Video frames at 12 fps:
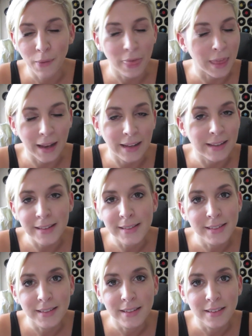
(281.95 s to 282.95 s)
with it.
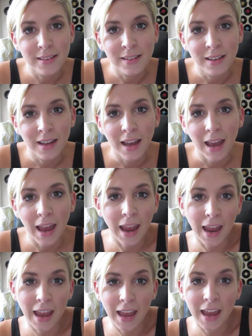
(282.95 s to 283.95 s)

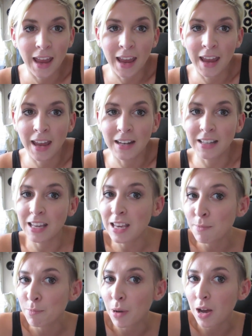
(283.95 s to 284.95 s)
And
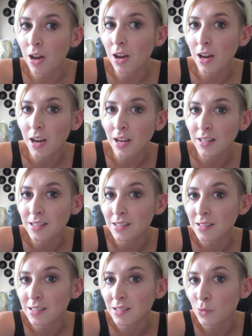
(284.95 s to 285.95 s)
keep
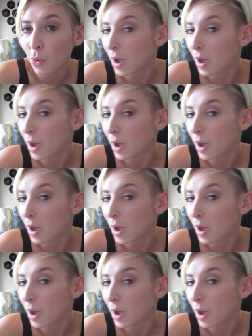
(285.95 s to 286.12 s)
on